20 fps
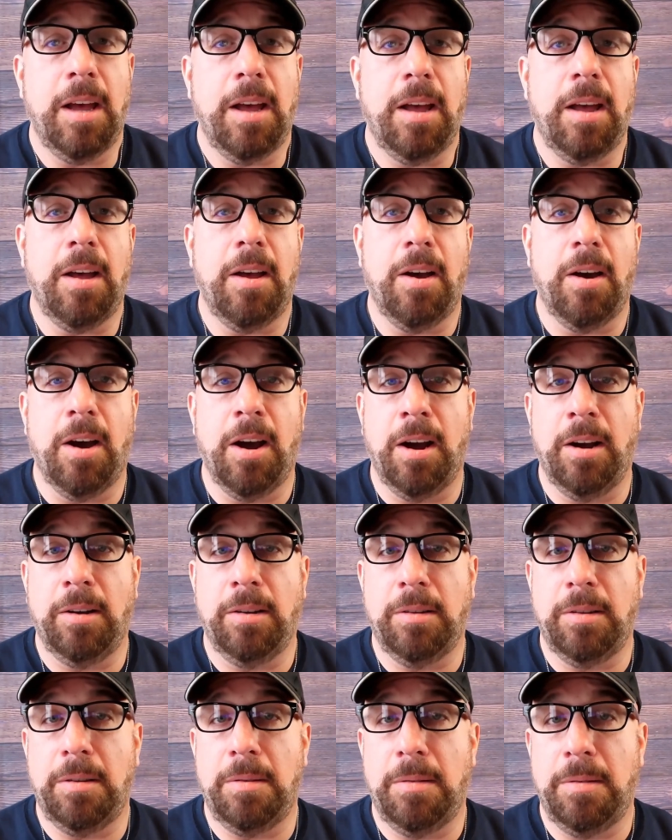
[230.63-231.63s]

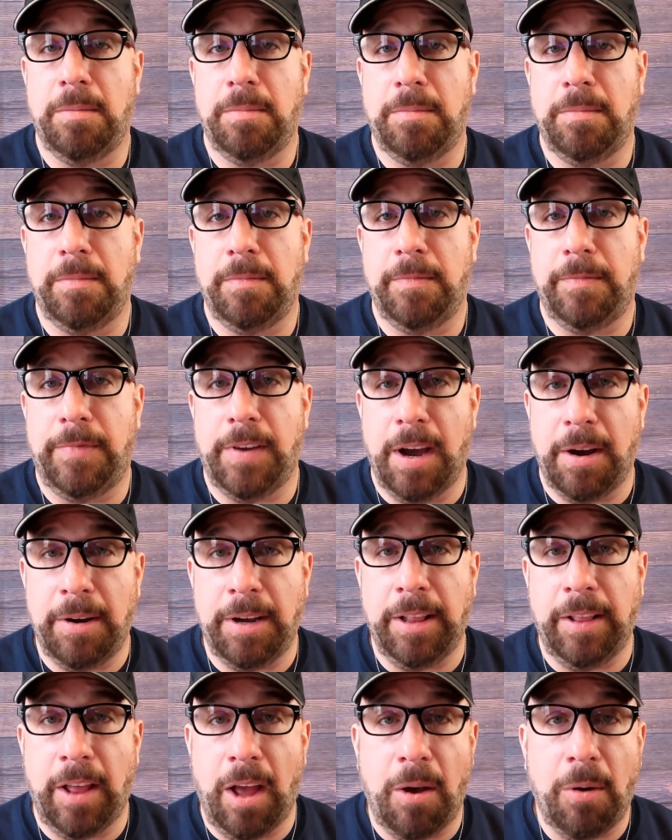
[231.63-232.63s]
are
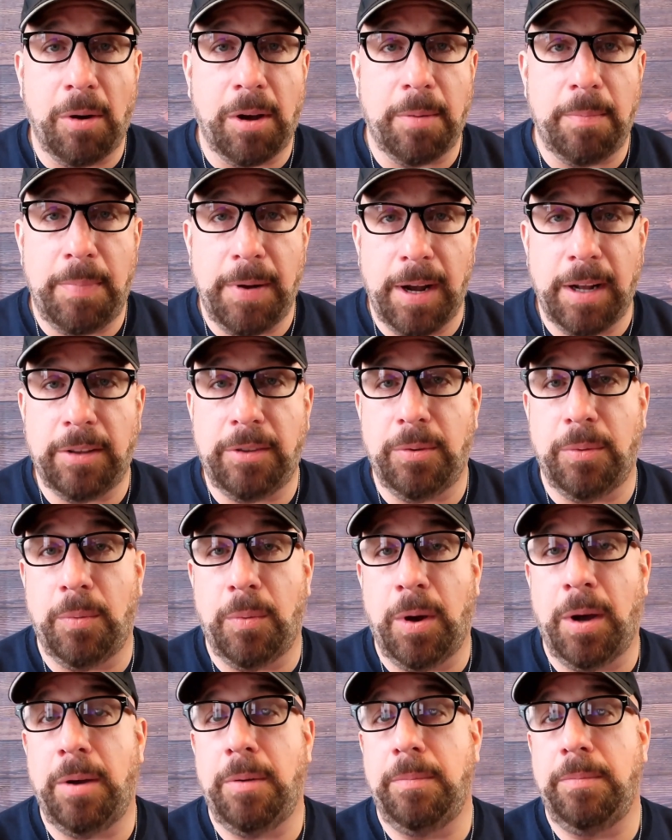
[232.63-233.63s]
very low compared to
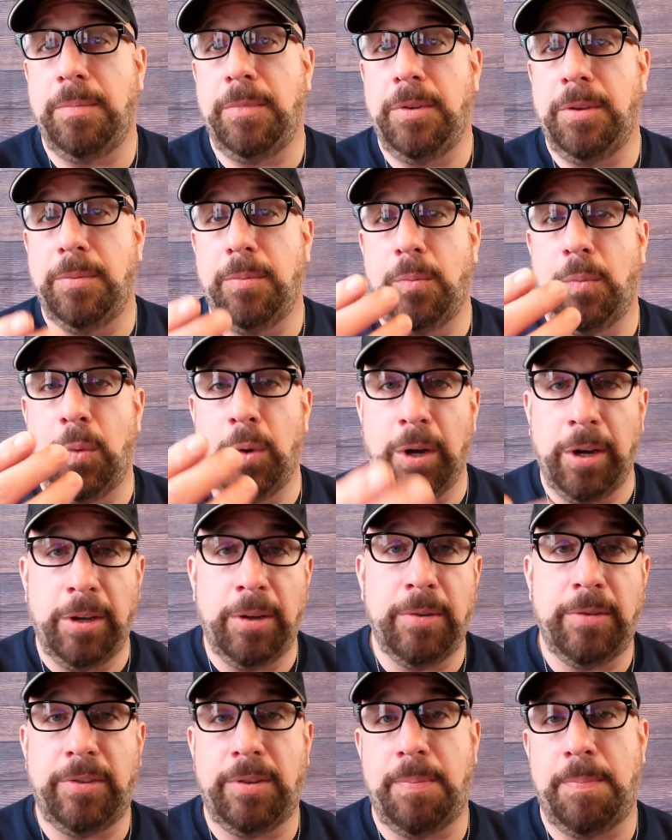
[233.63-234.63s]
what we're
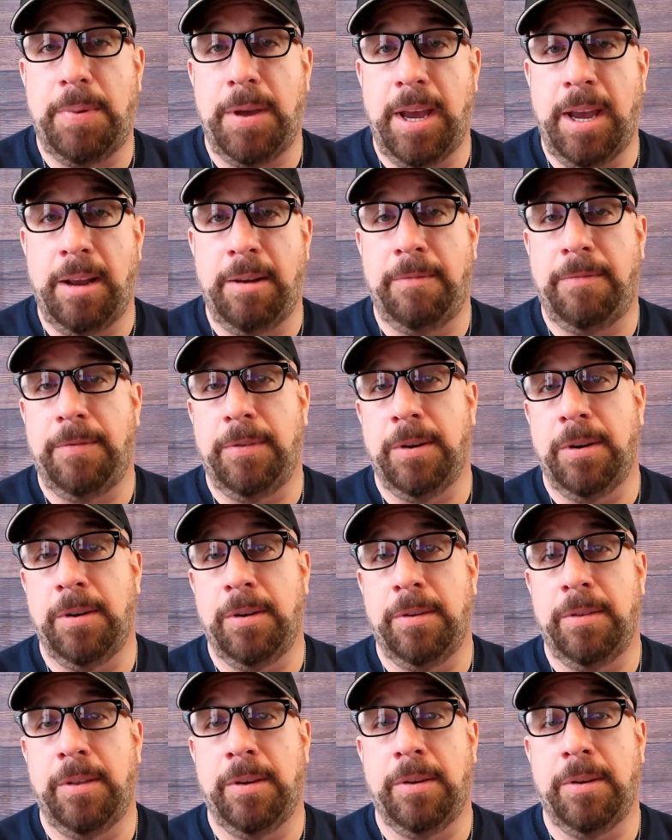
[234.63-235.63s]
used to paying
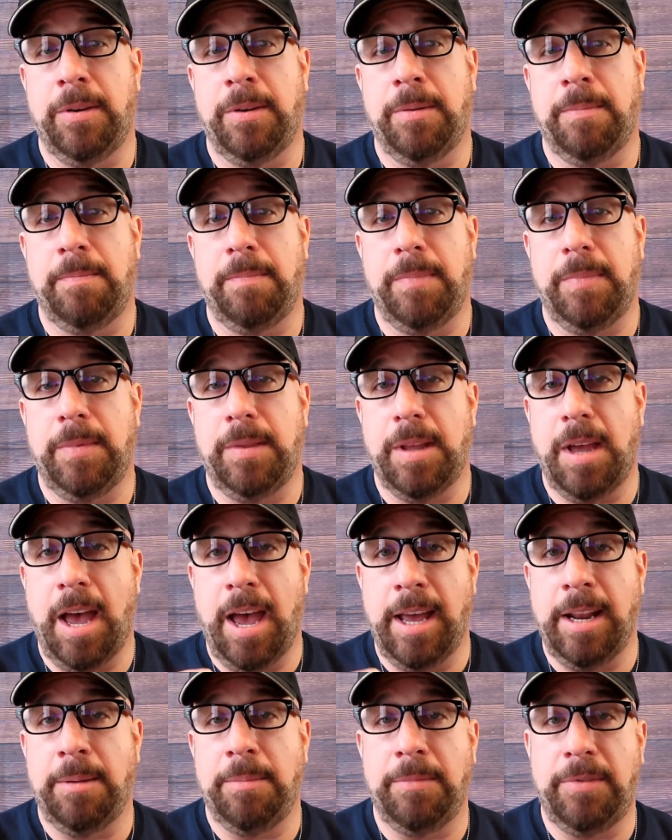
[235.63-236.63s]
for the
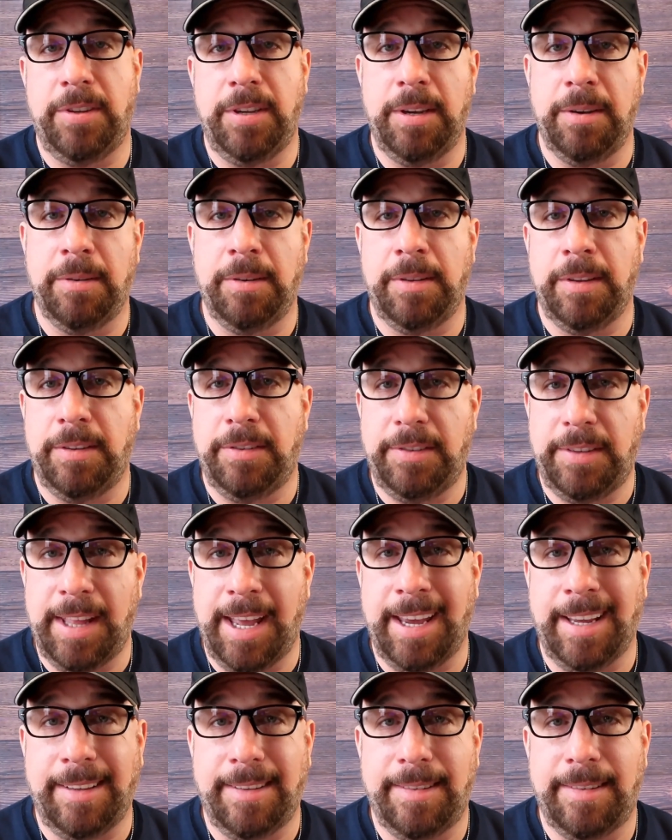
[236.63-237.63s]
items here in the
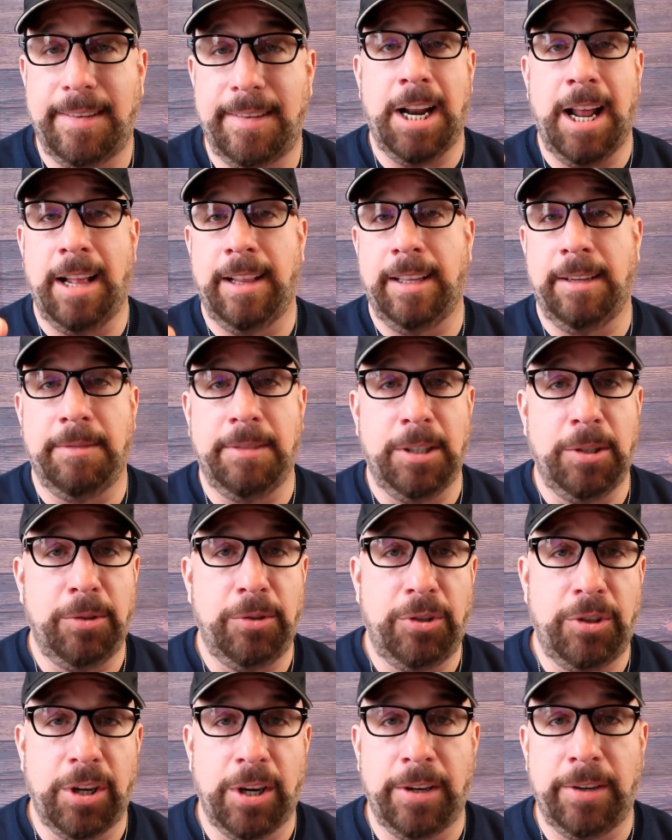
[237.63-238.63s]
States. And I live in New
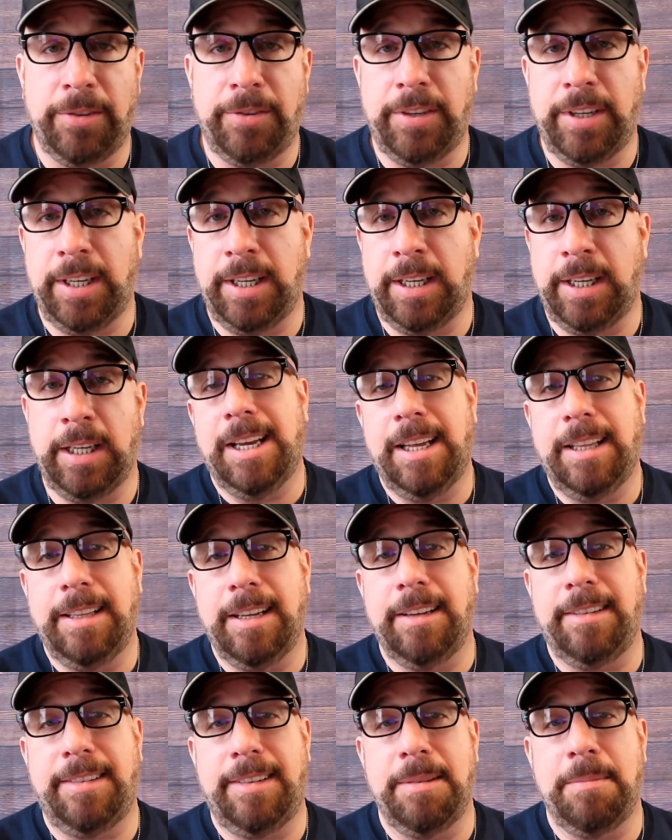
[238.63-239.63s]
Jersey. There's some